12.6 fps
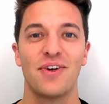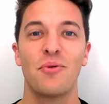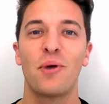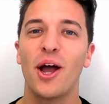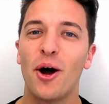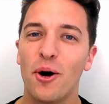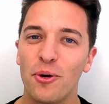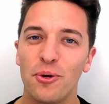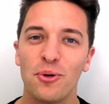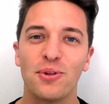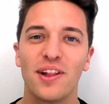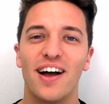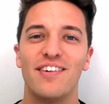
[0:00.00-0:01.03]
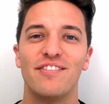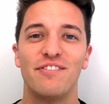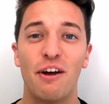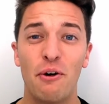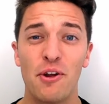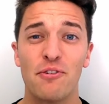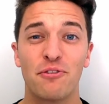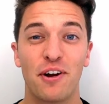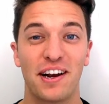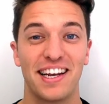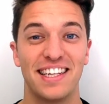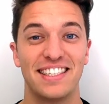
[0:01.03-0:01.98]
We are all a very
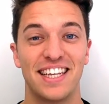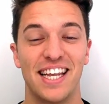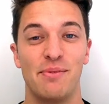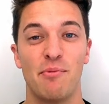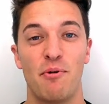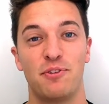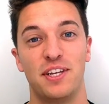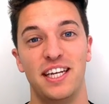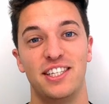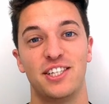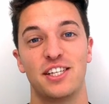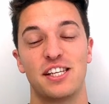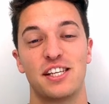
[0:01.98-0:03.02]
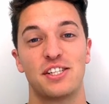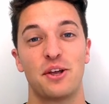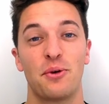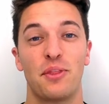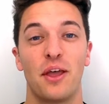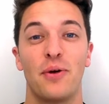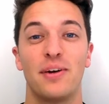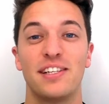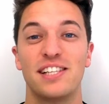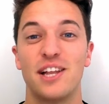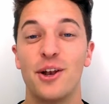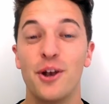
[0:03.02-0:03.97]
friendly team of teachers, so there
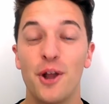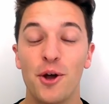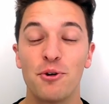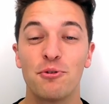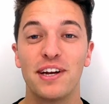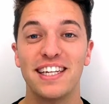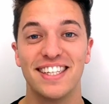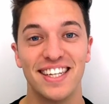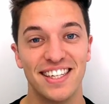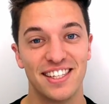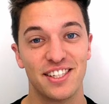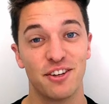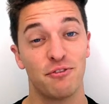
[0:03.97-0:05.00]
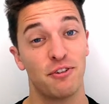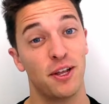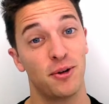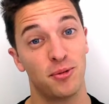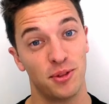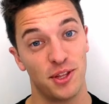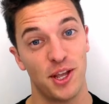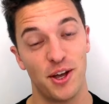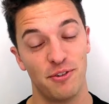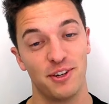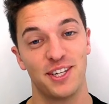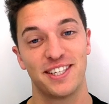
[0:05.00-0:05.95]
is no reason to feel
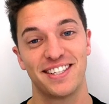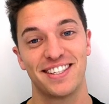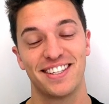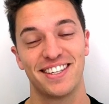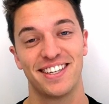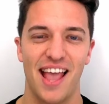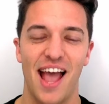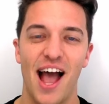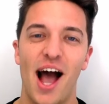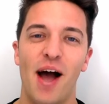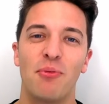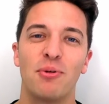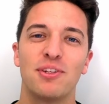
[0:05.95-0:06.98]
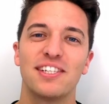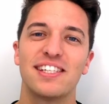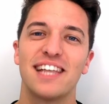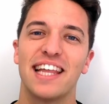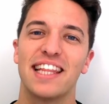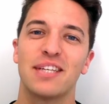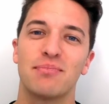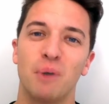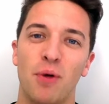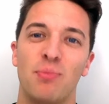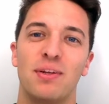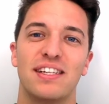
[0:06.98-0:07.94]
nervous. I want to take this
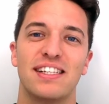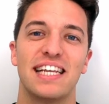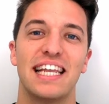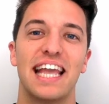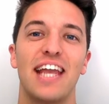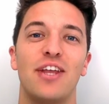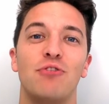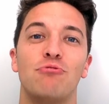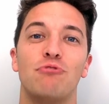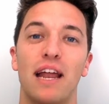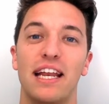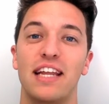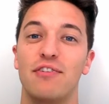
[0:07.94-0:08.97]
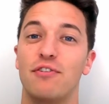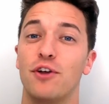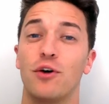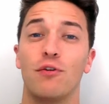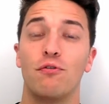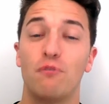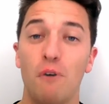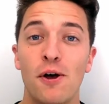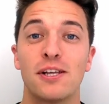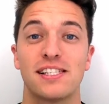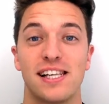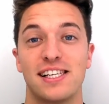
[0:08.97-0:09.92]
moment to get you ready for your
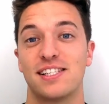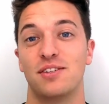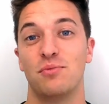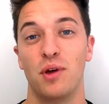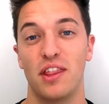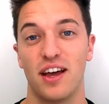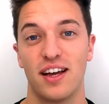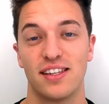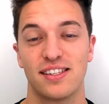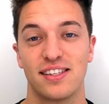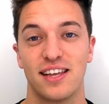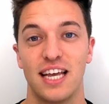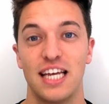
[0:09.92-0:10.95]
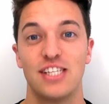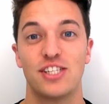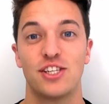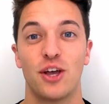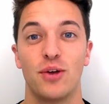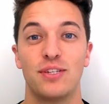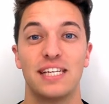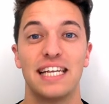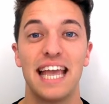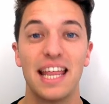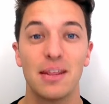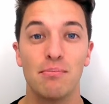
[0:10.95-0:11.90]
first lesson with us. So to
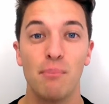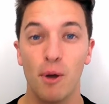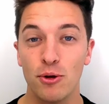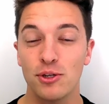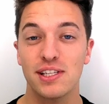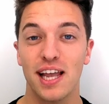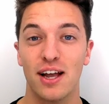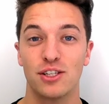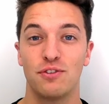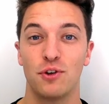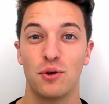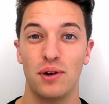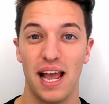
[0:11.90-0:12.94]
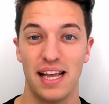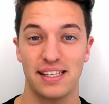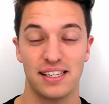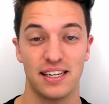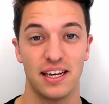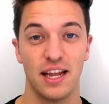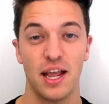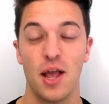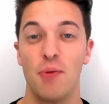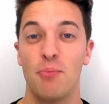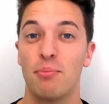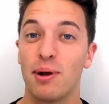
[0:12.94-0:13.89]
get the most out of your lesson,
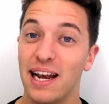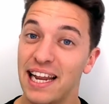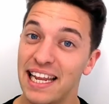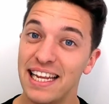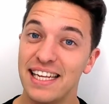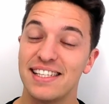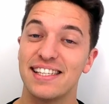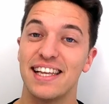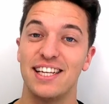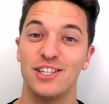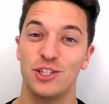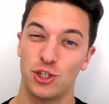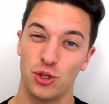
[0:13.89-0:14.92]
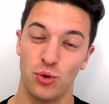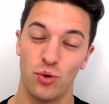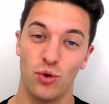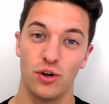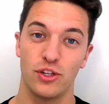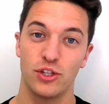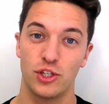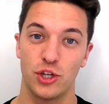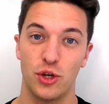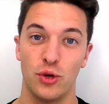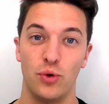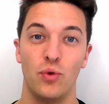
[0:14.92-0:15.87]
please ensure
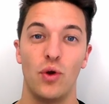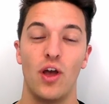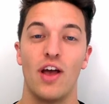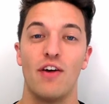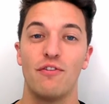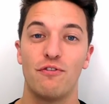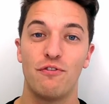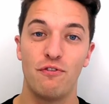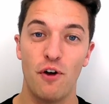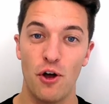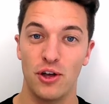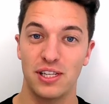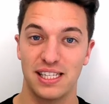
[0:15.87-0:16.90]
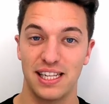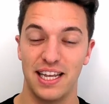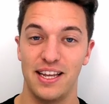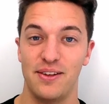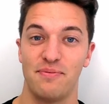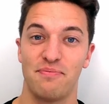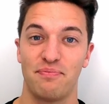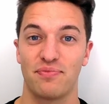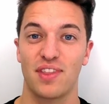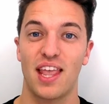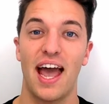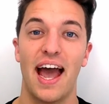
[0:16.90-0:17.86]
to firstly
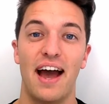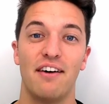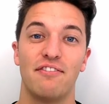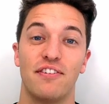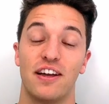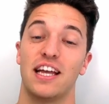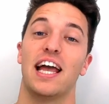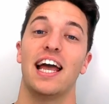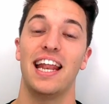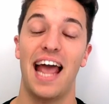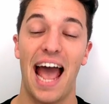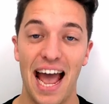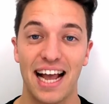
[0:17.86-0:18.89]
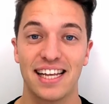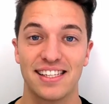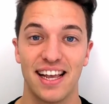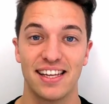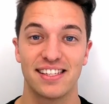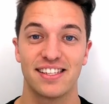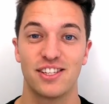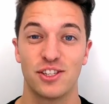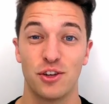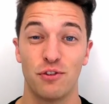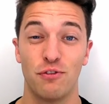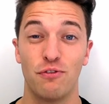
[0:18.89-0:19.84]
have access
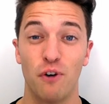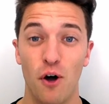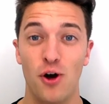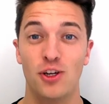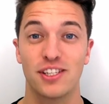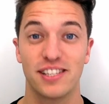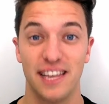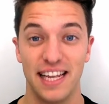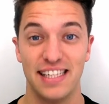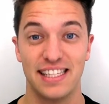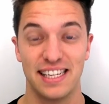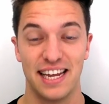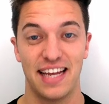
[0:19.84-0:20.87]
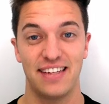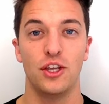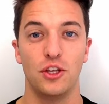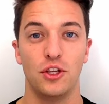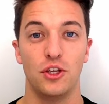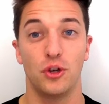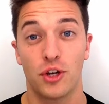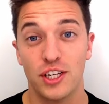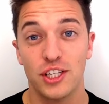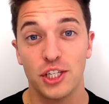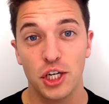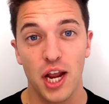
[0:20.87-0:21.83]
to fast internet. You
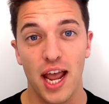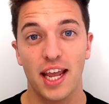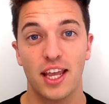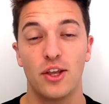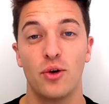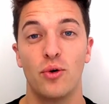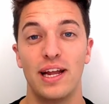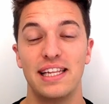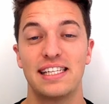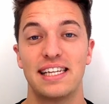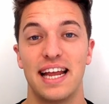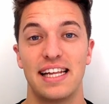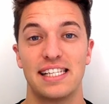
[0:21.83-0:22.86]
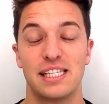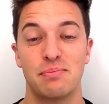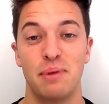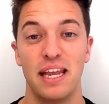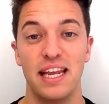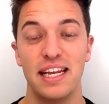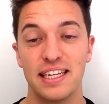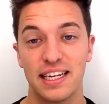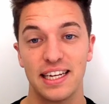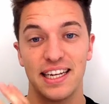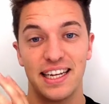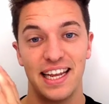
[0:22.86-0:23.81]
can check your internet speed
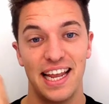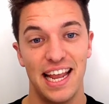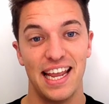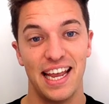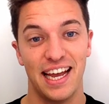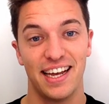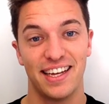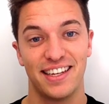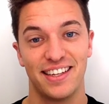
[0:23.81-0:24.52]
here.